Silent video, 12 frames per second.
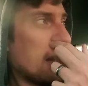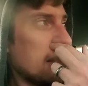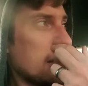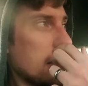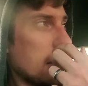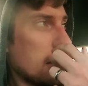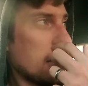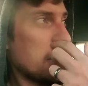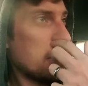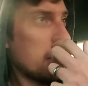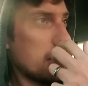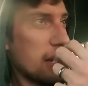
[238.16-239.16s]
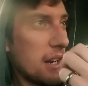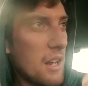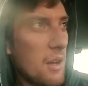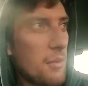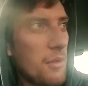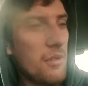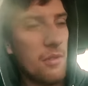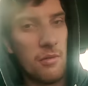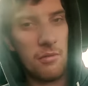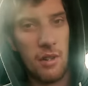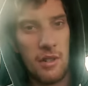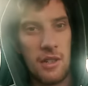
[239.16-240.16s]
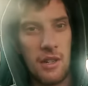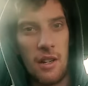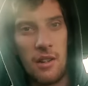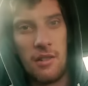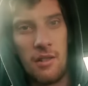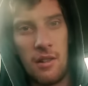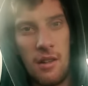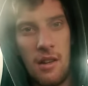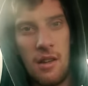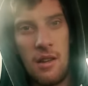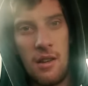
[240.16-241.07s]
and just getting up, ready to go